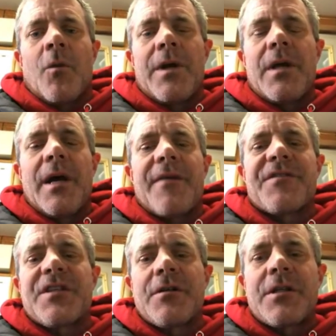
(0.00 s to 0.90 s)
We have
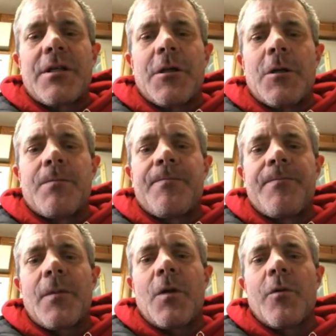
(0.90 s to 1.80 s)
silty
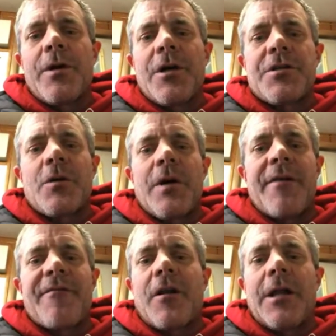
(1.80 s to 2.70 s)
loam. We also
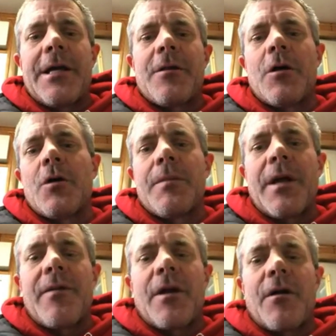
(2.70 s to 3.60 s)
have clay loam,
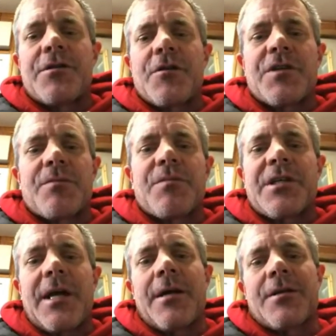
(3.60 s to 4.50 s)
and then also some
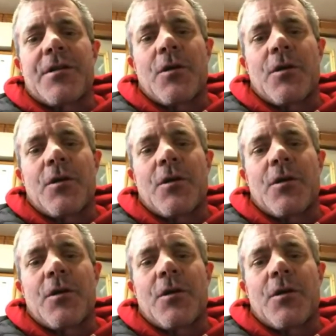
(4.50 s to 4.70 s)
sand.